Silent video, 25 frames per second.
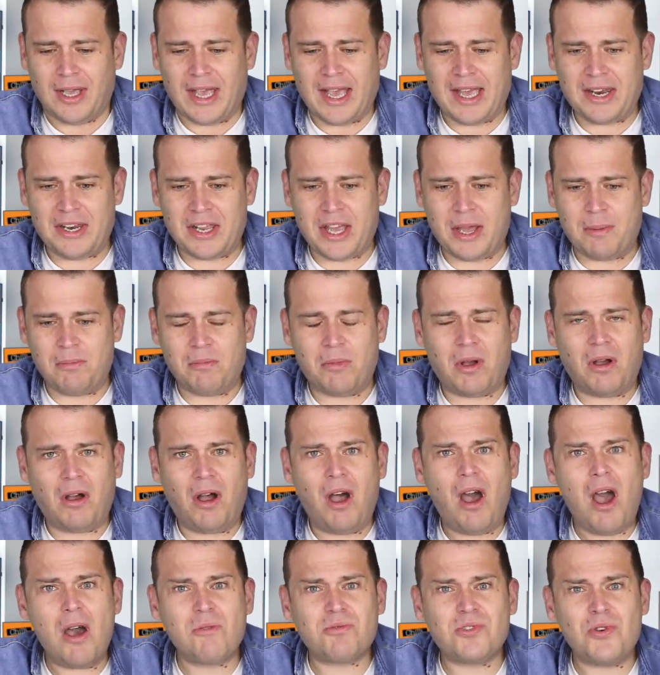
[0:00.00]
And it
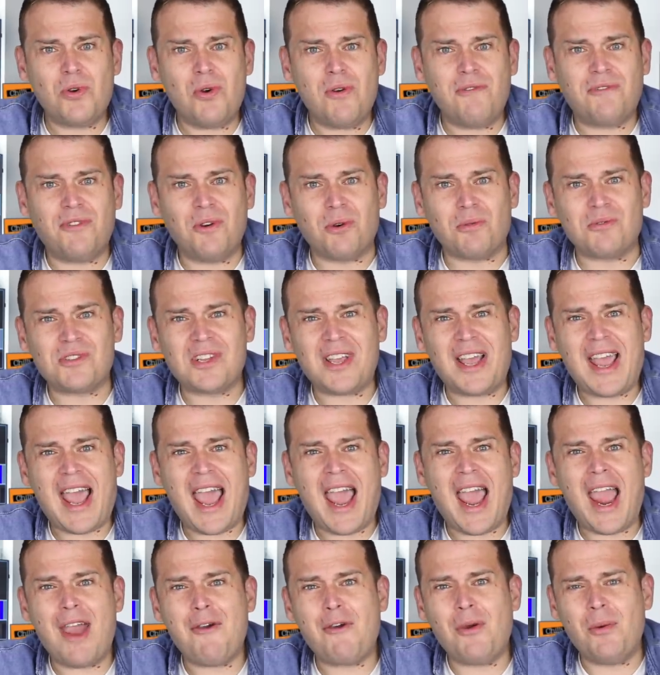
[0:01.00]
was awful. It was
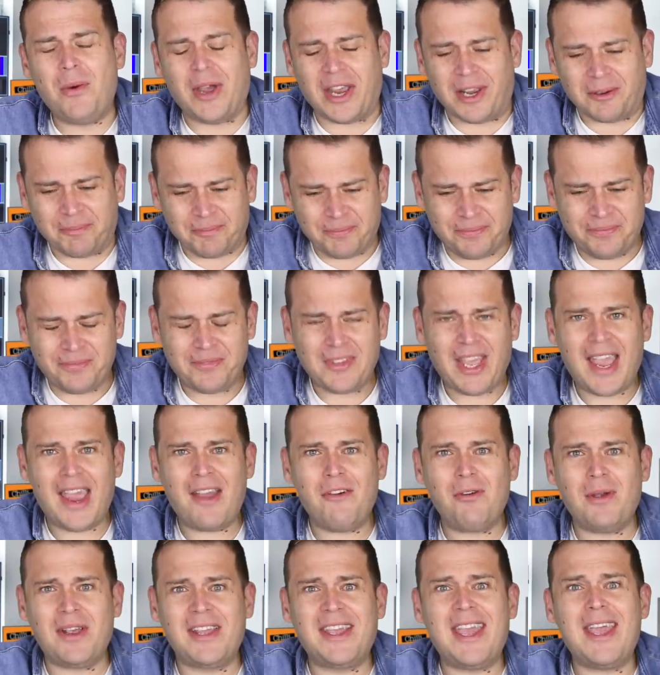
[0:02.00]
harrowing.
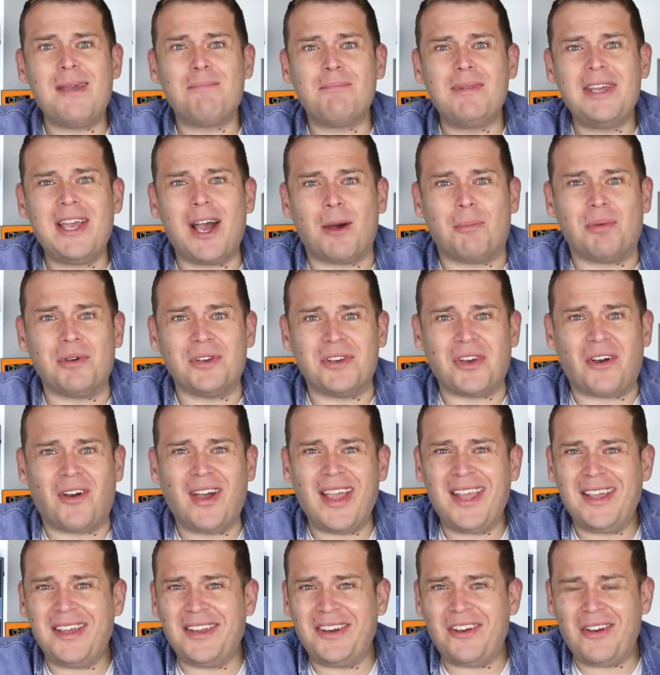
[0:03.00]
Harrowing. Kept me up at
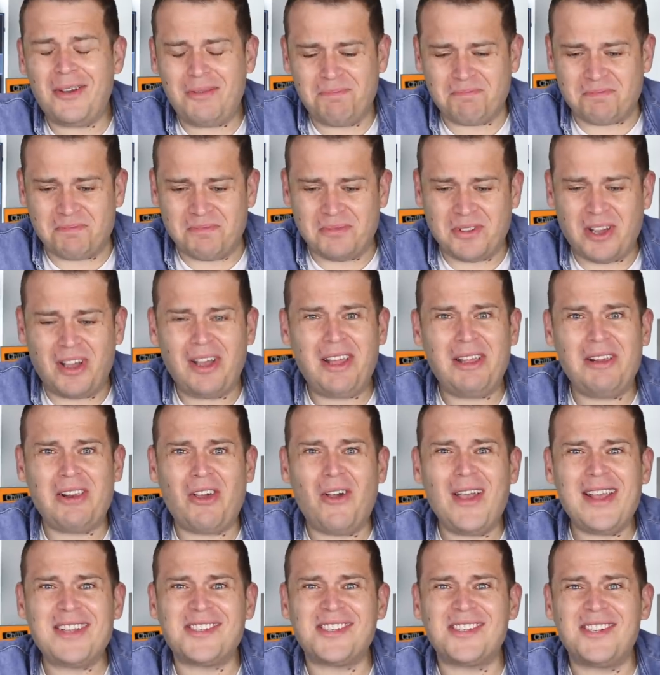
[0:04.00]
night. And I
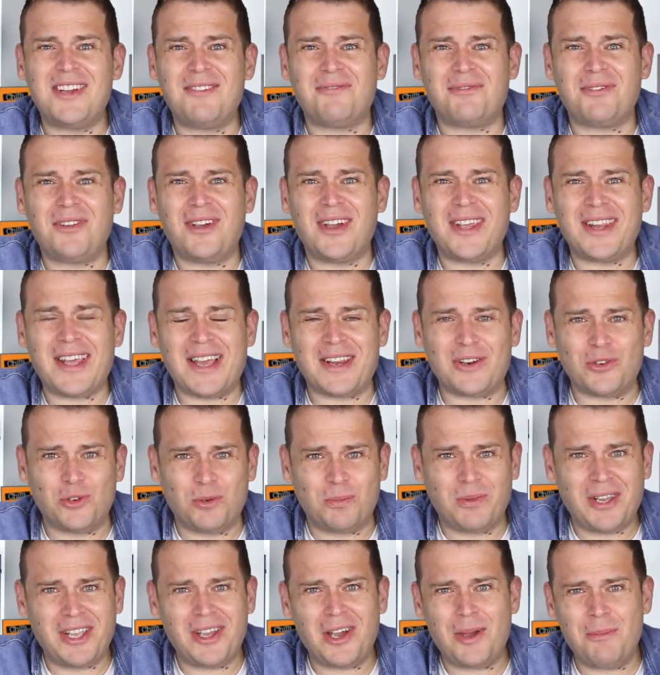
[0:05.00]
like stuff like that
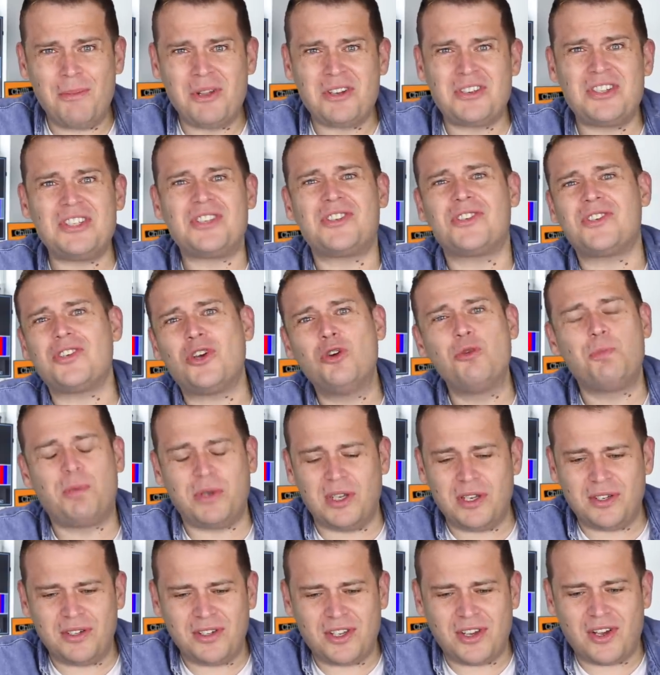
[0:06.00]
normally. I'm a
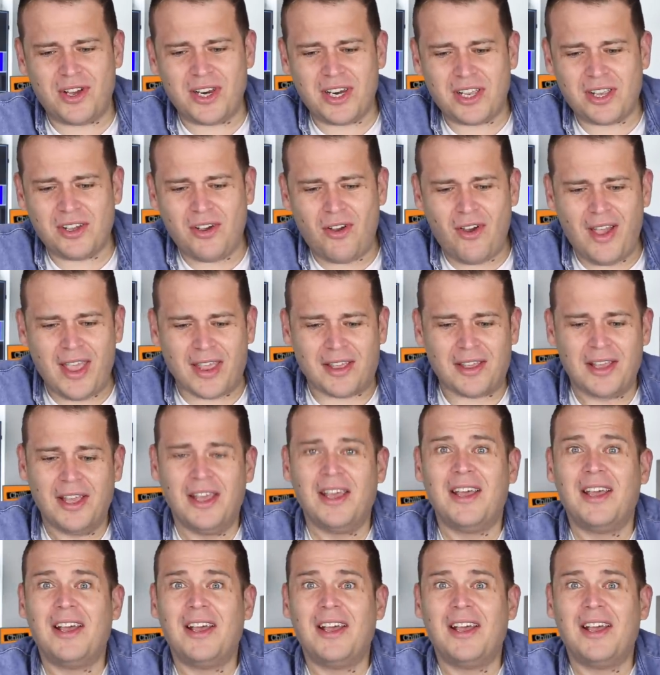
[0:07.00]
dystopian kind of guy.